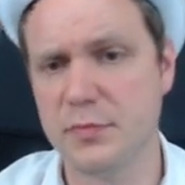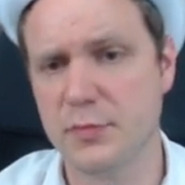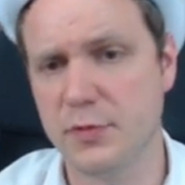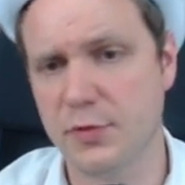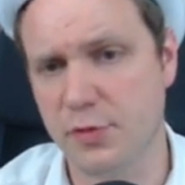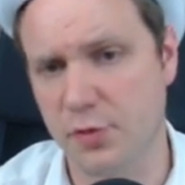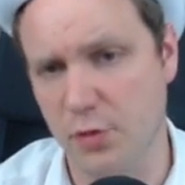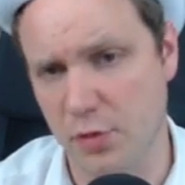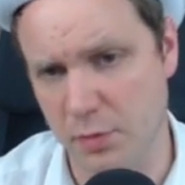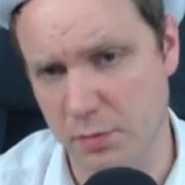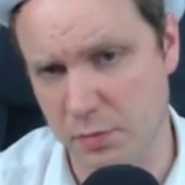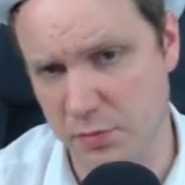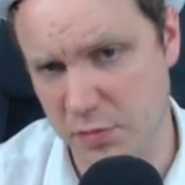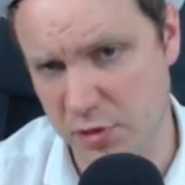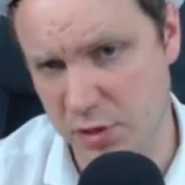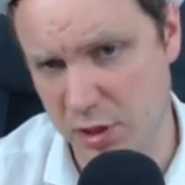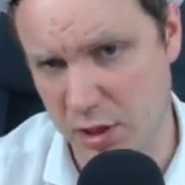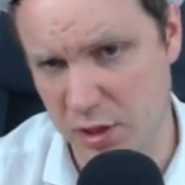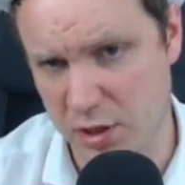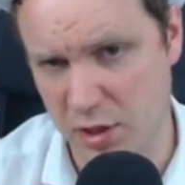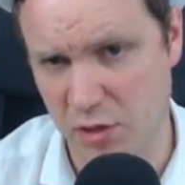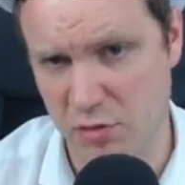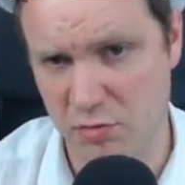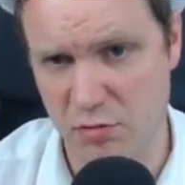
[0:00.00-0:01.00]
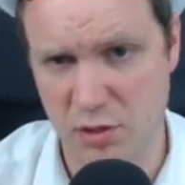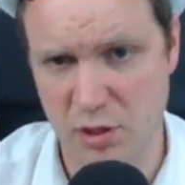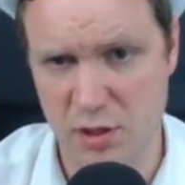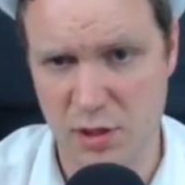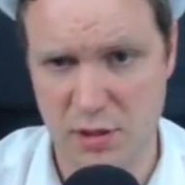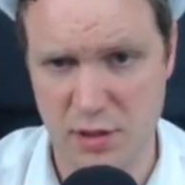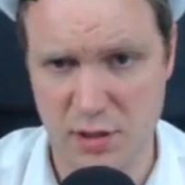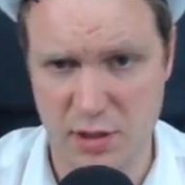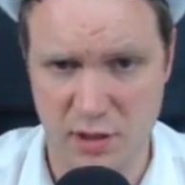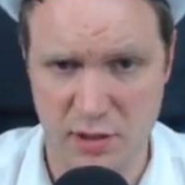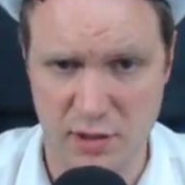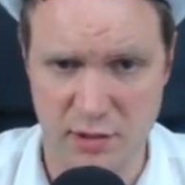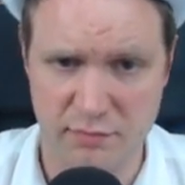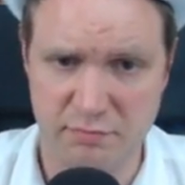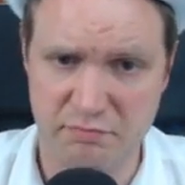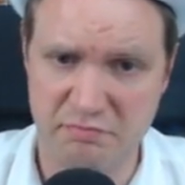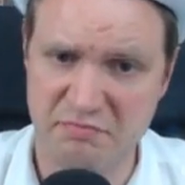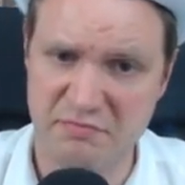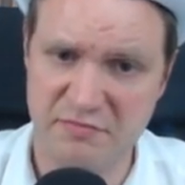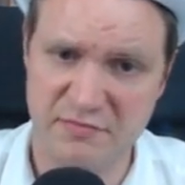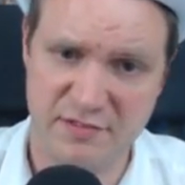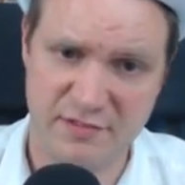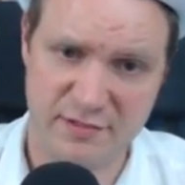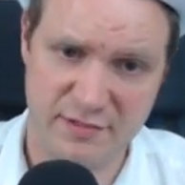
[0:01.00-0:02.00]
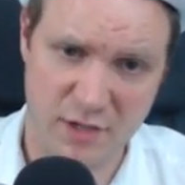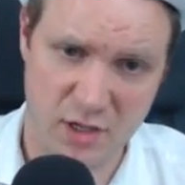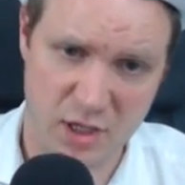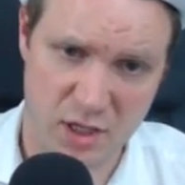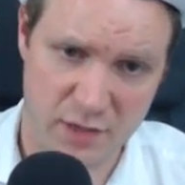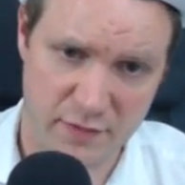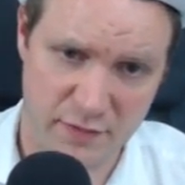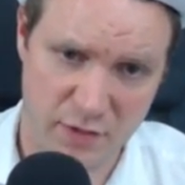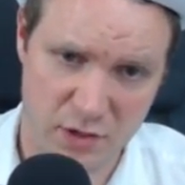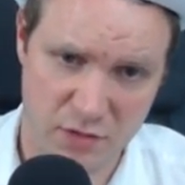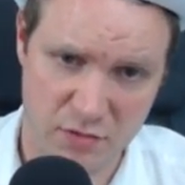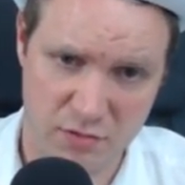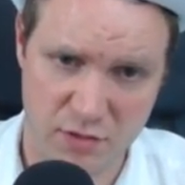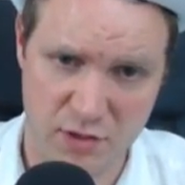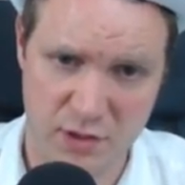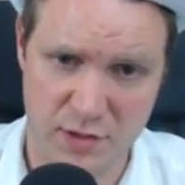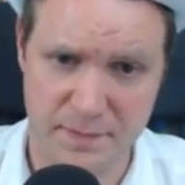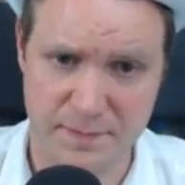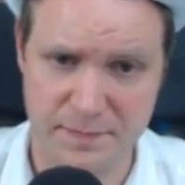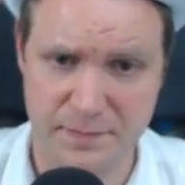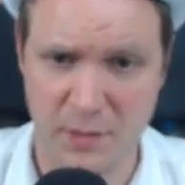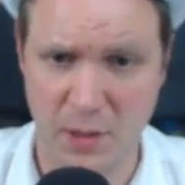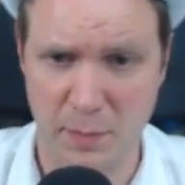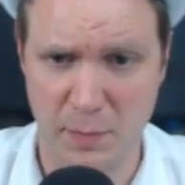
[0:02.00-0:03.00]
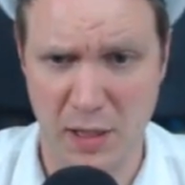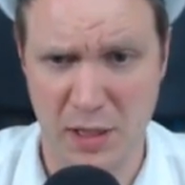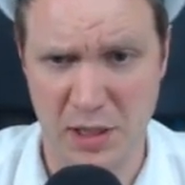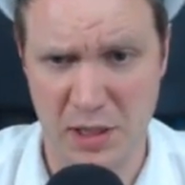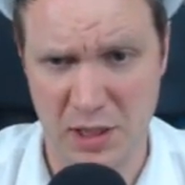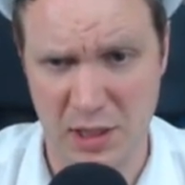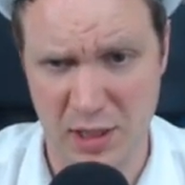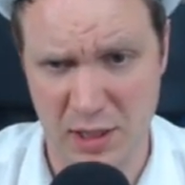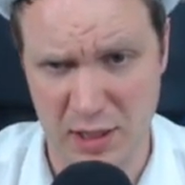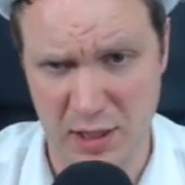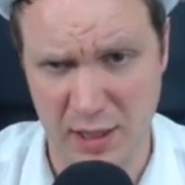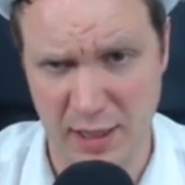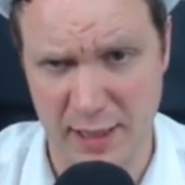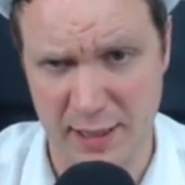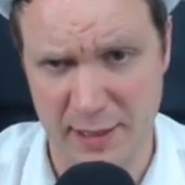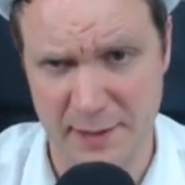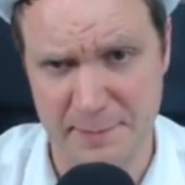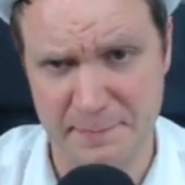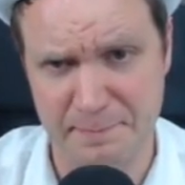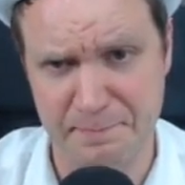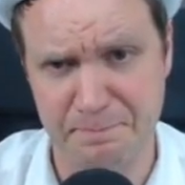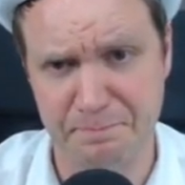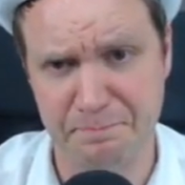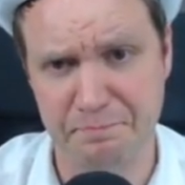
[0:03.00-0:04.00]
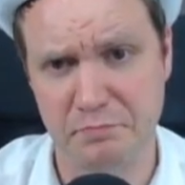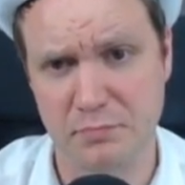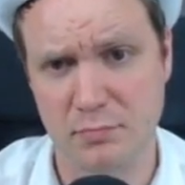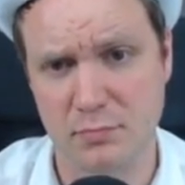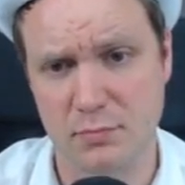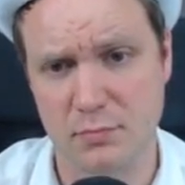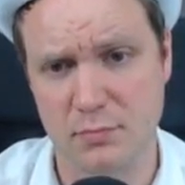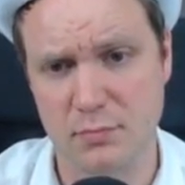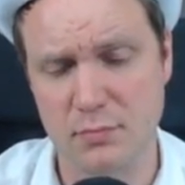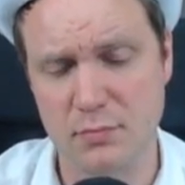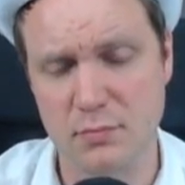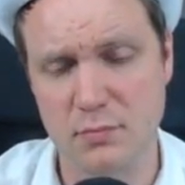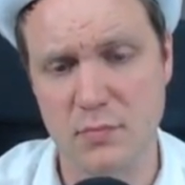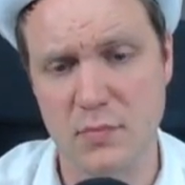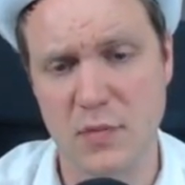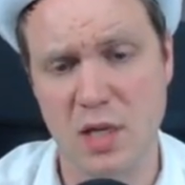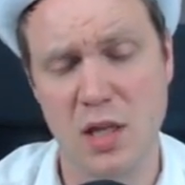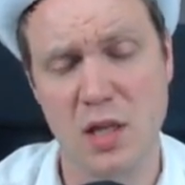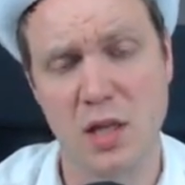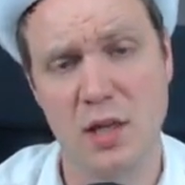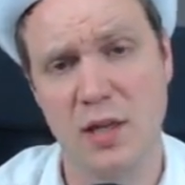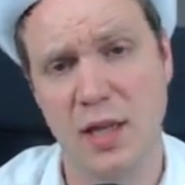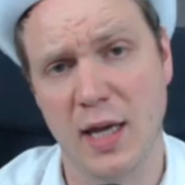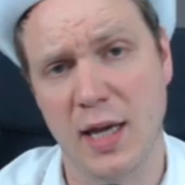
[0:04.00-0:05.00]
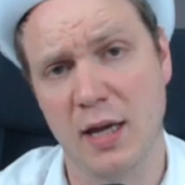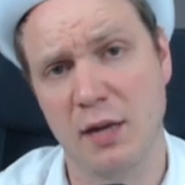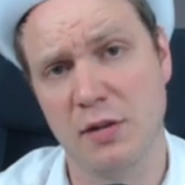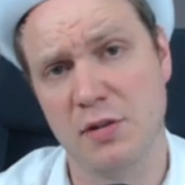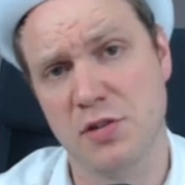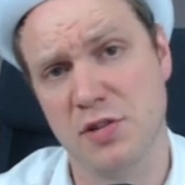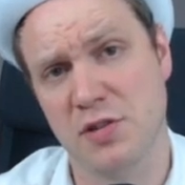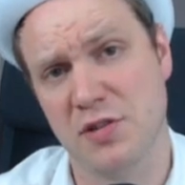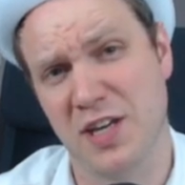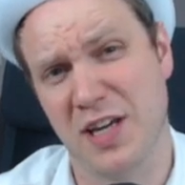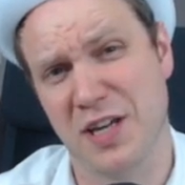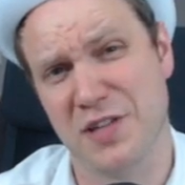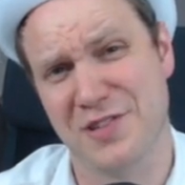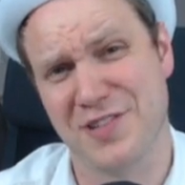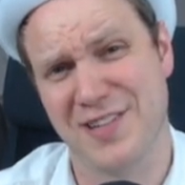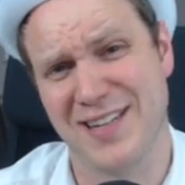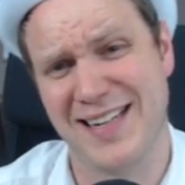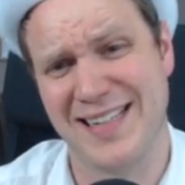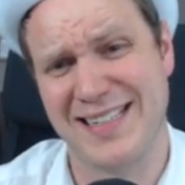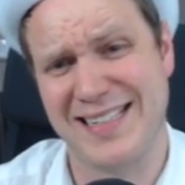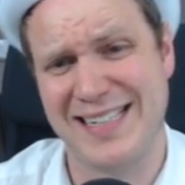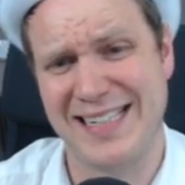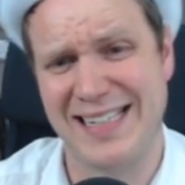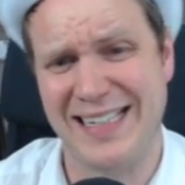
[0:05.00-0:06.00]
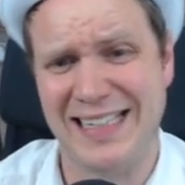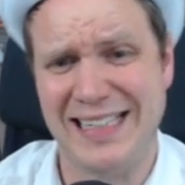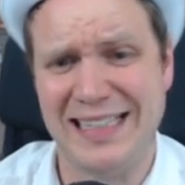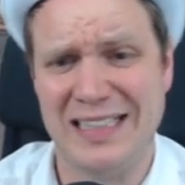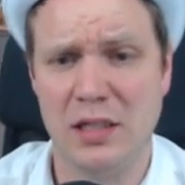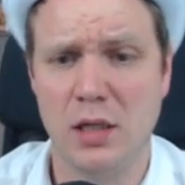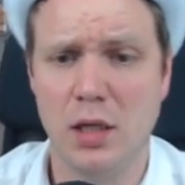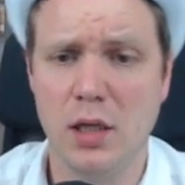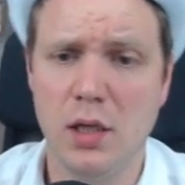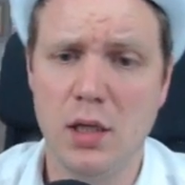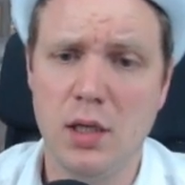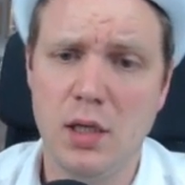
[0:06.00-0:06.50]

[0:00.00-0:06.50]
from 600 to 500 about a year later, and then now in 2018